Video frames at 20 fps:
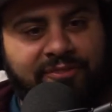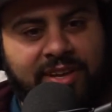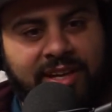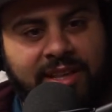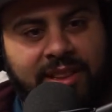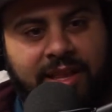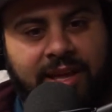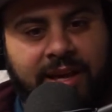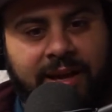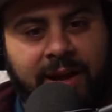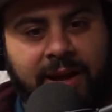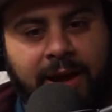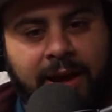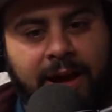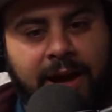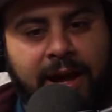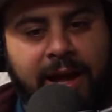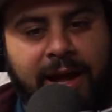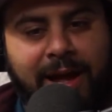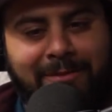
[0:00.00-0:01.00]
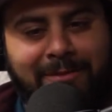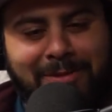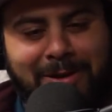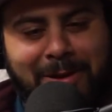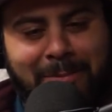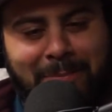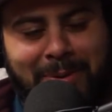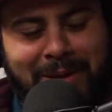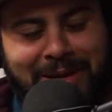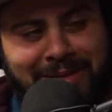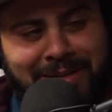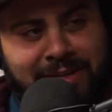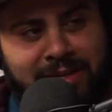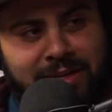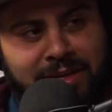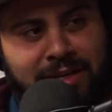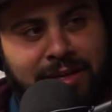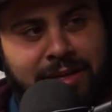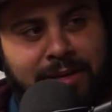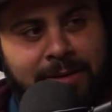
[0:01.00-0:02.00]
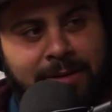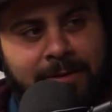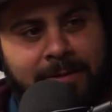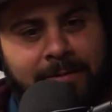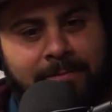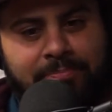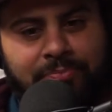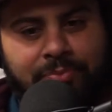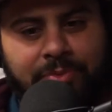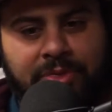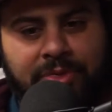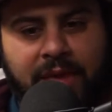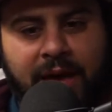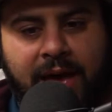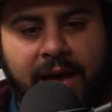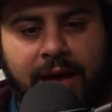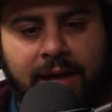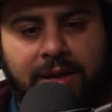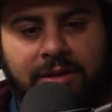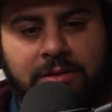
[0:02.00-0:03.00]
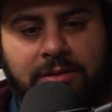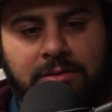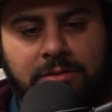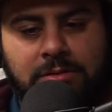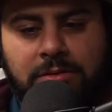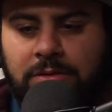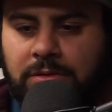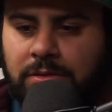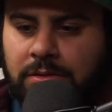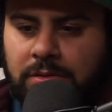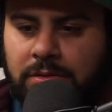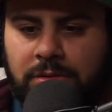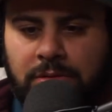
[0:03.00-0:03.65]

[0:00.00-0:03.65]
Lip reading: And I feel like I have an opinion that